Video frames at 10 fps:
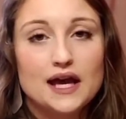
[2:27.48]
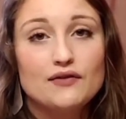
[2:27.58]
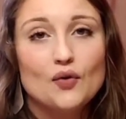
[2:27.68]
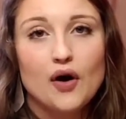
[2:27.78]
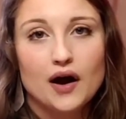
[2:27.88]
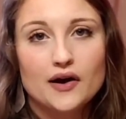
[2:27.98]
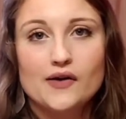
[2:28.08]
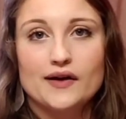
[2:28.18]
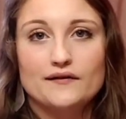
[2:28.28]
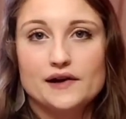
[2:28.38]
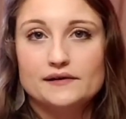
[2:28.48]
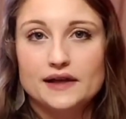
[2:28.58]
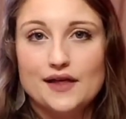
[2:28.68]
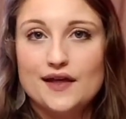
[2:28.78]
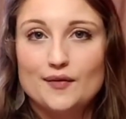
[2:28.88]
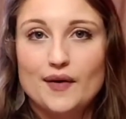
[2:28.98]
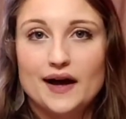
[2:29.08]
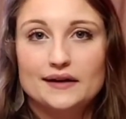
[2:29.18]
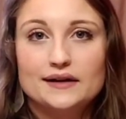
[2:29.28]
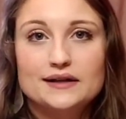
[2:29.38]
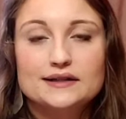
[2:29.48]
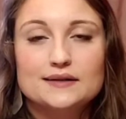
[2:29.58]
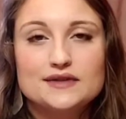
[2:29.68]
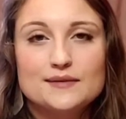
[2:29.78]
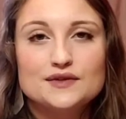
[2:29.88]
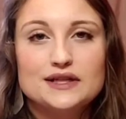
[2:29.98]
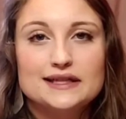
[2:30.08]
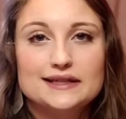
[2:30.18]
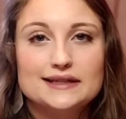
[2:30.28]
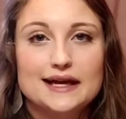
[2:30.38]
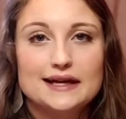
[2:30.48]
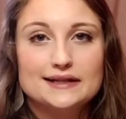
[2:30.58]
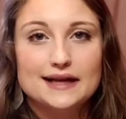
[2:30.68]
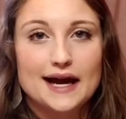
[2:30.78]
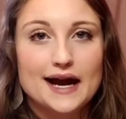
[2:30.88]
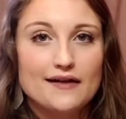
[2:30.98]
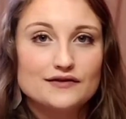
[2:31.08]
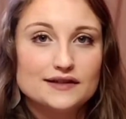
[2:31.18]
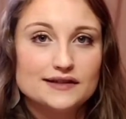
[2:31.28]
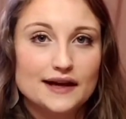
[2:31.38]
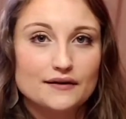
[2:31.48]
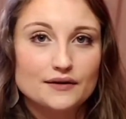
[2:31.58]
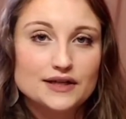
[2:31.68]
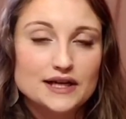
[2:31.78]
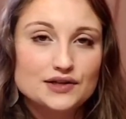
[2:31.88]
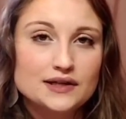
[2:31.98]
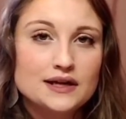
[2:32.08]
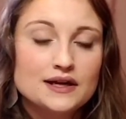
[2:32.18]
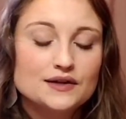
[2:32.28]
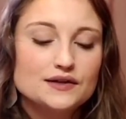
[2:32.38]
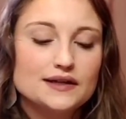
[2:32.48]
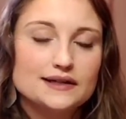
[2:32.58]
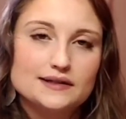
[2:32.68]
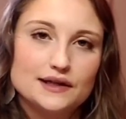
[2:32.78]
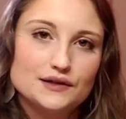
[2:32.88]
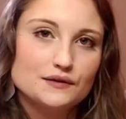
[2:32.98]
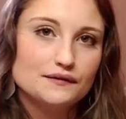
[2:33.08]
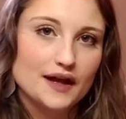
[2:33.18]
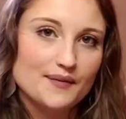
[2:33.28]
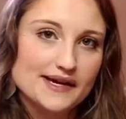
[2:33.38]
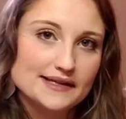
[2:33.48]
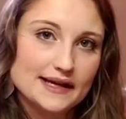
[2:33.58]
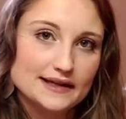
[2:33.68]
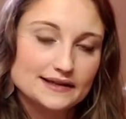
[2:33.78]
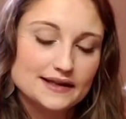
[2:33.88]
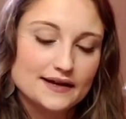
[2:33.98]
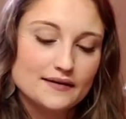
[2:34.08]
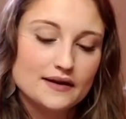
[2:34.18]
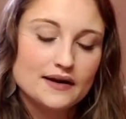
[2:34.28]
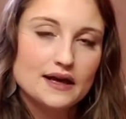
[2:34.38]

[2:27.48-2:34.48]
If you are going for a really thin pot, Sometimes you need to set it aside after the second rotation so that it's not too floppy as it gets thin.